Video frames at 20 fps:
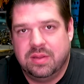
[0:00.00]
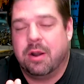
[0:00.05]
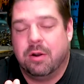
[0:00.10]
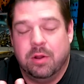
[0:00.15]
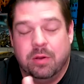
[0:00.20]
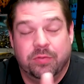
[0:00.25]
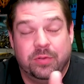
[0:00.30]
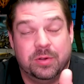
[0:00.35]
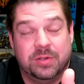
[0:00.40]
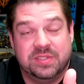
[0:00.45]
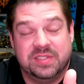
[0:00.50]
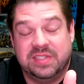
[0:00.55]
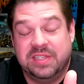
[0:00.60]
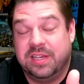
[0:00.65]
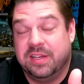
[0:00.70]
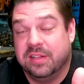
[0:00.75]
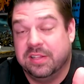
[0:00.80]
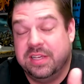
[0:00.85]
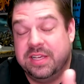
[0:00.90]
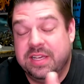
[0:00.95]
I don't know if there's
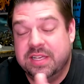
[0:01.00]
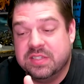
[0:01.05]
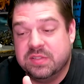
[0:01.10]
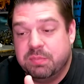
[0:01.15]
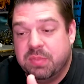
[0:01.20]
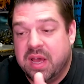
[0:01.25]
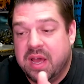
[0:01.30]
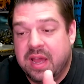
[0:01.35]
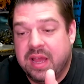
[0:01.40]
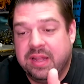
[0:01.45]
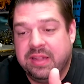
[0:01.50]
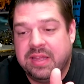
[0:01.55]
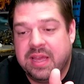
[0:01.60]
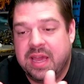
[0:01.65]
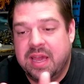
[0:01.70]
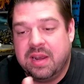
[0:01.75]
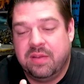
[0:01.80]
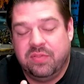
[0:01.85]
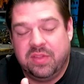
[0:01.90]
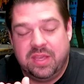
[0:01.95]
legalese behind
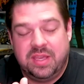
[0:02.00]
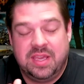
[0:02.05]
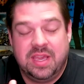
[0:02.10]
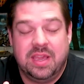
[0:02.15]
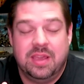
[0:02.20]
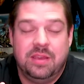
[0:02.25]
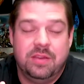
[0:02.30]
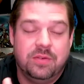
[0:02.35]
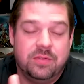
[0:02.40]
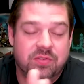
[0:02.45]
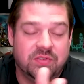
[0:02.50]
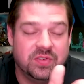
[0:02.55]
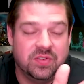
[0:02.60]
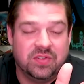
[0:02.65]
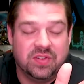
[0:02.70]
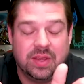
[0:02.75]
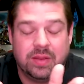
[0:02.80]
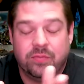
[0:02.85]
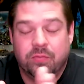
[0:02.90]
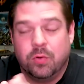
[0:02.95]
that, if they can't use the
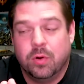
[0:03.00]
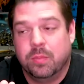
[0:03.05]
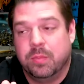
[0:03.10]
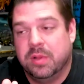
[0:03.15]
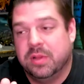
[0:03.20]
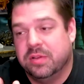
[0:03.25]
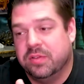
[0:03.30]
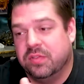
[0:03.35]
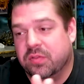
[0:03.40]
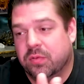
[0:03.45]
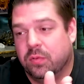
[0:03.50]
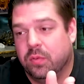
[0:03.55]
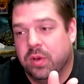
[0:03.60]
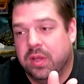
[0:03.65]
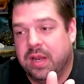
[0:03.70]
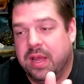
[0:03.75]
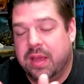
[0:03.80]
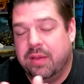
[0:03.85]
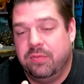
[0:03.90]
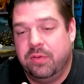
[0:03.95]
same formulas or
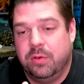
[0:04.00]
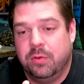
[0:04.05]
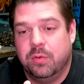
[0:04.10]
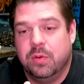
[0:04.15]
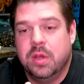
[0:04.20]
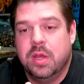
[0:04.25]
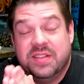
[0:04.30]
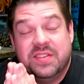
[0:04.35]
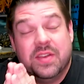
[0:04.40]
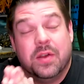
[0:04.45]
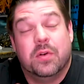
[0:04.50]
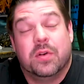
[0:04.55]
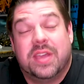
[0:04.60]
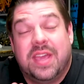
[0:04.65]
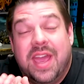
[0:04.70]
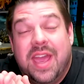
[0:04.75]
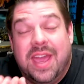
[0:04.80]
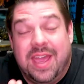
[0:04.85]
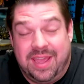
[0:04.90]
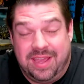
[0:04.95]
what have you. It's
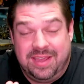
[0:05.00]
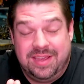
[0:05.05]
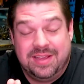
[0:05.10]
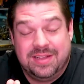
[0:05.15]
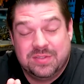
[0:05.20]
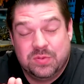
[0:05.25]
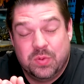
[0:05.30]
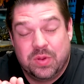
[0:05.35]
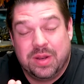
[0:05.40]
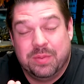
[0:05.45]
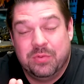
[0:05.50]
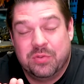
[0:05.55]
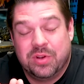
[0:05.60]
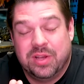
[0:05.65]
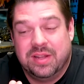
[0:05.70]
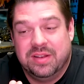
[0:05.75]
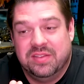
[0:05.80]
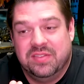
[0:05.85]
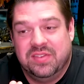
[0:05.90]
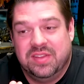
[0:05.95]
okay, is what I'm
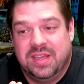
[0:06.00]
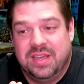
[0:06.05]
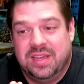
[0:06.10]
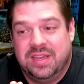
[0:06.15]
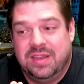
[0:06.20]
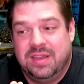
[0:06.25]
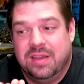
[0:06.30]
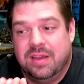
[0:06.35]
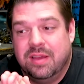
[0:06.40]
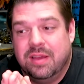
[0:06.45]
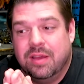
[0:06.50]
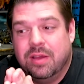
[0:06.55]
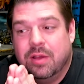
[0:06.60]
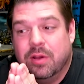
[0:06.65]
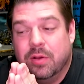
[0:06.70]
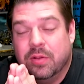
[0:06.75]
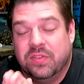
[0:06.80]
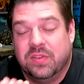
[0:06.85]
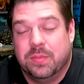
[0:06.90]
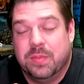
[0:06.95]
trying to say
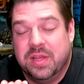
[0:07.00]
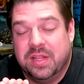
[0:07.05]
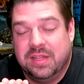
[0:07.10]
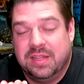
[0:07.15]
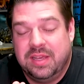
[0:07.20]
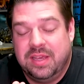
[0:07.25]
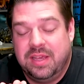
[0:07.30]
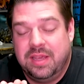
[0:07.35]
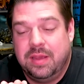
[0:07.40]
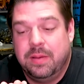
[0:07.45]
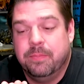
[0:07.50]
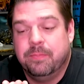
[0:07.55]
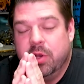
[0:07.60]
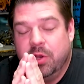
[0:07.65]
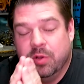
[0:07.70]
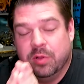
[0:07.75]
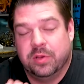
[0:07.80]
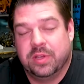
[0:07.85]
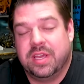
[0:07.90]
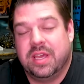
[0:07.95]
ultimately, when
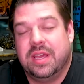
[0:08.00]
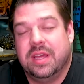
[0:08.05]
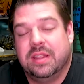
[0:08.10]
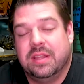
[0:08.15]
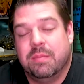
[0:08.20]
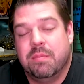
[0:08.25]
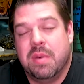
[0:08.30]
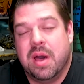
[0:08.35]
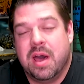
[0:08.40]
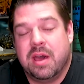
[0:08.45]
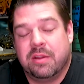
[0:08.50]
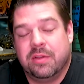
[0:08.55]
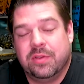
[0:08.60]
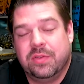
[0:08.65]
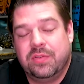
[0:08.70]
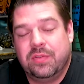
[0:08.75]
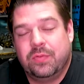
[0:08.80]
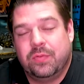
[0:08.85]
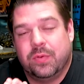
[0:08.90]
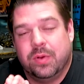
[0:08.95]
you're looking at the
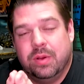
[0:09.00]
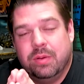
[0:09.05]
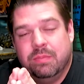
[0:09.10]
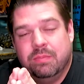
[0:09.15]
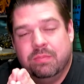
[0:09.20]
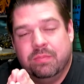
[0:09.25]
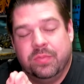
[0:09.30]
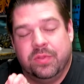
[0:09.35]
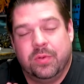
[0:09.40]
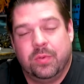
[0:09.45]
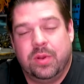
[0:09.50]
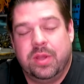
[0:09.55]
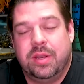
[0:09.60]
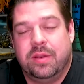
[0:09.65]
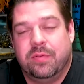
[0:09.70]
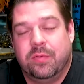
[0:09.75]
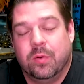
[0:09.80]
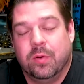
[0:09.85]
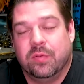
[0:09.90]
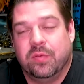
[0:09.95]
models from three
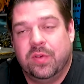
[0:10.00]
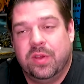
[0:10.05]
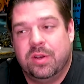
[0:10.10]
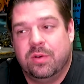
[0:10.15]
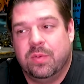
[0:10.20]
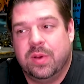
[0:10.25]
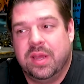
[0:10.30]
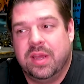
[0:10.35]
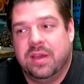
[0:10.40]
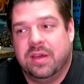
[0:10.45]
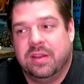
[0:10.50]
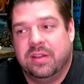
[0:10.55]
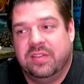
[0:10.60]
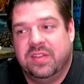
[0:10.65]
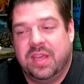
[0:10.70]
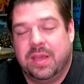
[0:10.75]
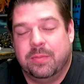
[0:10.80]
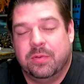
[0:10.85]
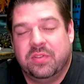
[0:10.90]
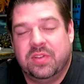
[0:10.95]
to four feet away on a
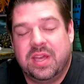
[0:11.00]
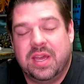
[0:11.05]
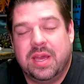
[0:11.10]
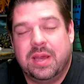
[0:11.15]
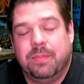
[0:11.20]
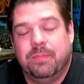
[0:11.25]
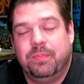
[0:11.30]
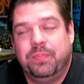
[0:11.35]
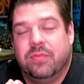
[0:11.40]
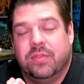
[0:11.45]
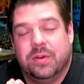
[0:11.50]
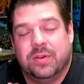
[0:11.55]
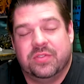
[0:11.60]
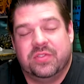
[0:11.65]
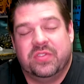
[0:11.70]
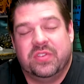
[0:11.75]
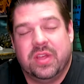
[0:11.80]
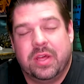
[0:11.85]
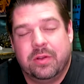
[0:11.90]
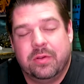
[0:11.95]
tabletop, if there's
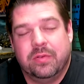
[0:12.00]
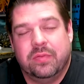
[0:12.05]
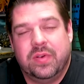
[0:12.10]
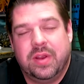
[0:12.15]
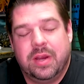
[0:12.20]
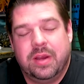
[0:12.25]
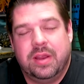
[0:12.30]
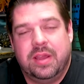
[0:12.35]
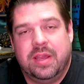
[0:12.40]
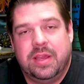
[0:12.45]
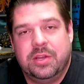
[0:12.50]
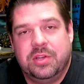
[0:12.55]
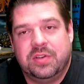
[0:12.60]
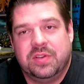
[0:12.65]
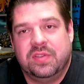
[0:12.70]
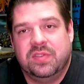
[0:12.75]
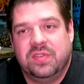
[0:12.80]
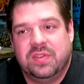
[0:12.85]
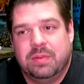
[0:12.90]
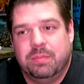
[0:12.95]
subtle
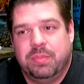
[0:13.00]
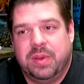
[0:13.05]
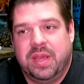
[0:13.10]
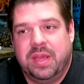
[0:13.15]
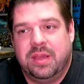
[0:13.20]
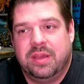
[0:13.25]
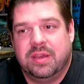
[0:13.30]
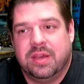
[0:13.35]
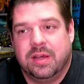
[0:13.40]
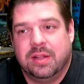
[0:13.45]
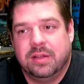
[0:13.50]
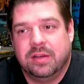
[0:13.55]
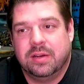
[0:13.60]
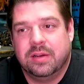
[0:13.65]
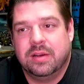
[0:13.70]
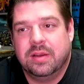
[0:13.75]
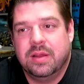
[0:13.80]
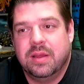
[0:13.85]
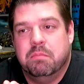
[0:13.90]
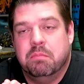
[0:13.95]
variations in paint
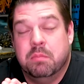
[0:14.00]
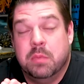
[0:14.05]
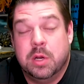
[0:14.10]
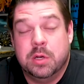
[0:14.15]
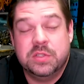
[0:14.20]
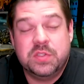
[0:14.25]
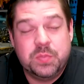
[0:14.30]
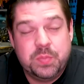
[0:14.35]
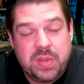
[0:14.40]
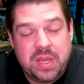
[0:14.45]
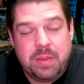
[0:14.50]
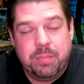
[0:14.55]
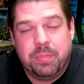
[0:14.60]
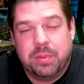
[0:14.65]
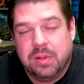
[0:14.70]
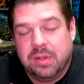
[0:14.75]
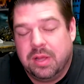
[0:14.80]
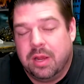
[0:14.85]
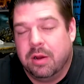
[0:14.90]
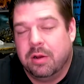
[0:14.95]
color, most
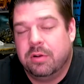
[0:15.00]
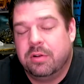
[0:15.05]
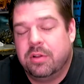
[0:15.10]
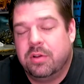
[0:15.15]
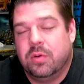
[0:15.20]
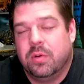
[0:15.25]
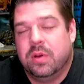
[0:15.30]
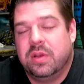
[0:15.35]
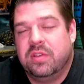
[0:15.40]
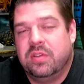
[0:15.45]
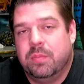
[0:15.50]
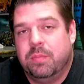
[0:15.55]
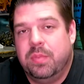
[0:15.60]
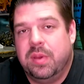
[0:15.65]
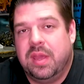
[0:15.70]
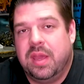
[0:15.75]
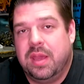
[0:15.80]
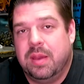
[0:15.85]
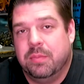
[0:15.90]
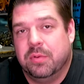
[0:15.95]
people aren't going to
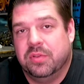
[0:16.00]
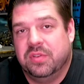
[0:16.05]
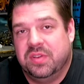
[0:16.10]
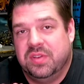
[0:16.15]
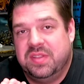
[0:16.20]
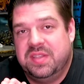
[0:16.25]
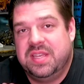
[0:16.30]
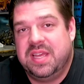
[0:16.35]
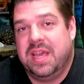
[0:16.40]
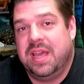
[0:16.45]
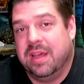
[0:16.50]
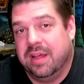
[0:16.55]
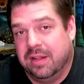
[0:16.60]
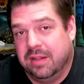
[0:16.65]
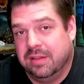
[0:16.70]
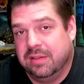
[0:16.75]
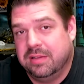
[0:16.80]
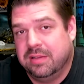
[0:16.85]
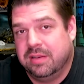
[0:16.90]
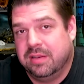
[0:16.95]
be able to
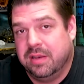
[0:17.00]
tell